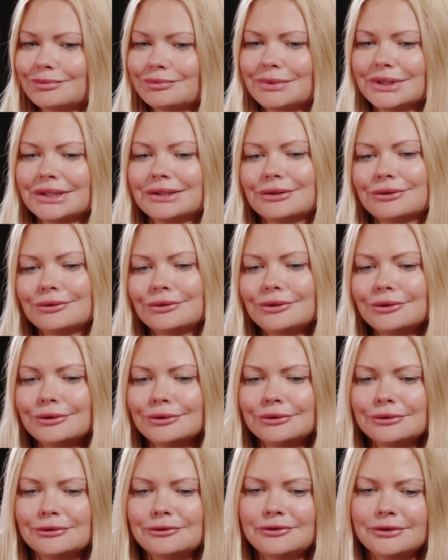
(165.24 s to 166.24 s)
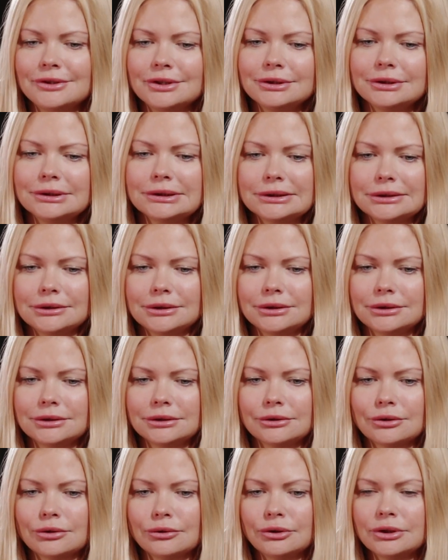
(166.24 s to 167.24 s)
But do you feel
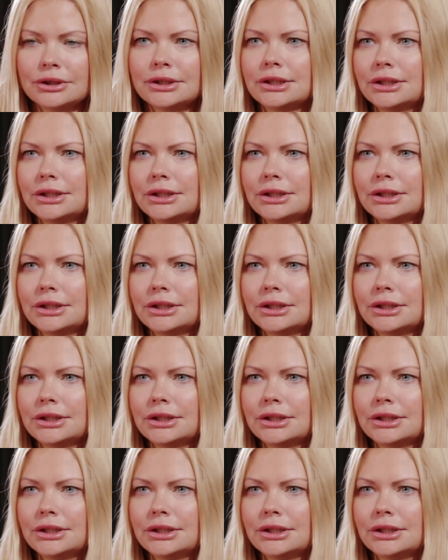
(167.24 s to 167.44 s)
growing